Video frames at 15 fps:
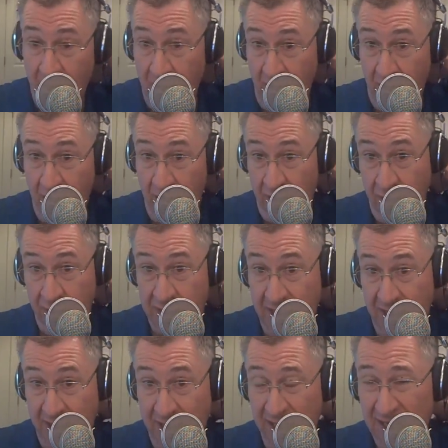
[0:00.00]
You're
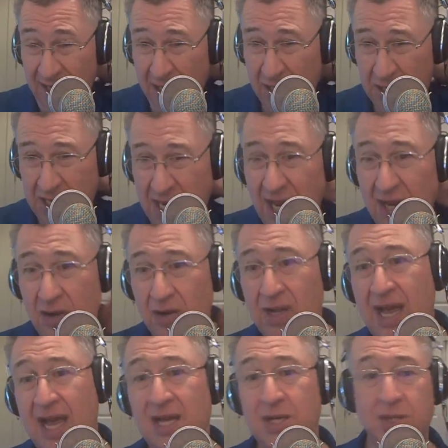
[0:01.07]
saying, didn't he just get here
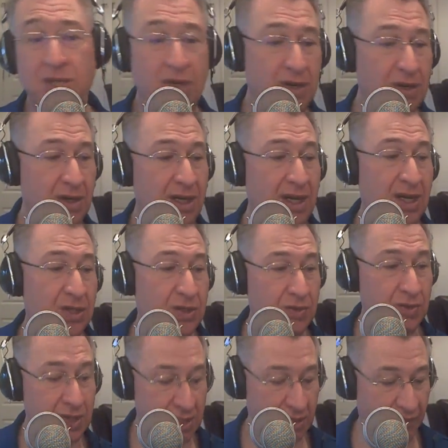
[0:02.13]
last year? And the
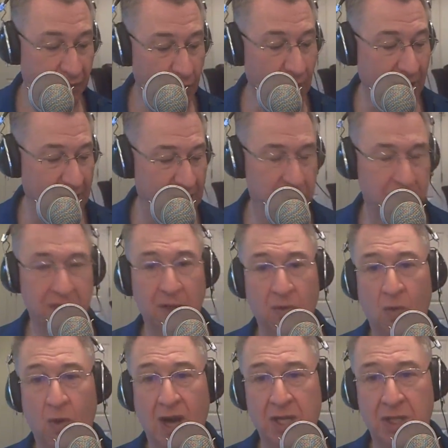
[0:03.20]
answer is, if you had to sit
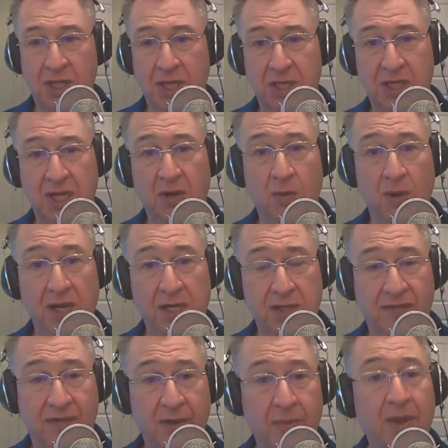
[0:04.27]
and watch 16 weeks
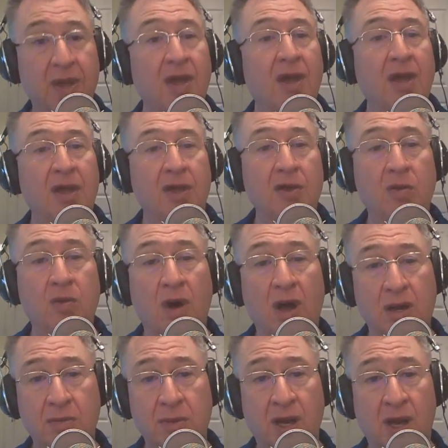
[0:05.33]
of him, you'd
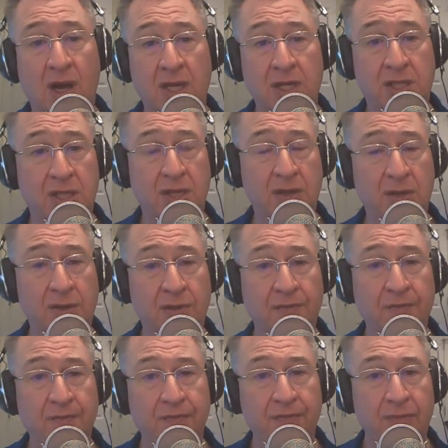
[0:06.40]
want him gone too.
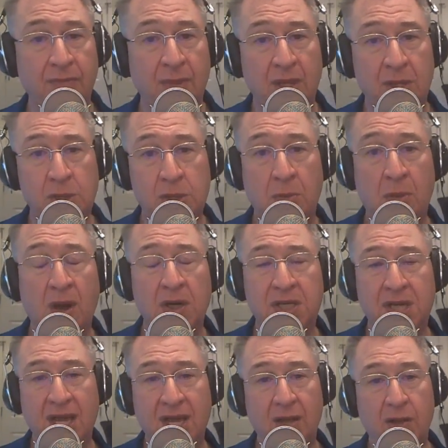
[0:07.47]
Jamar
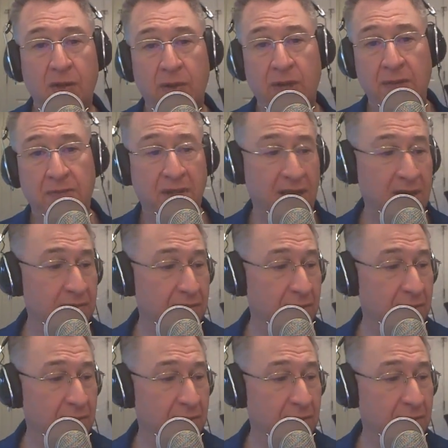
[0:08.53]
Taylor, when he played in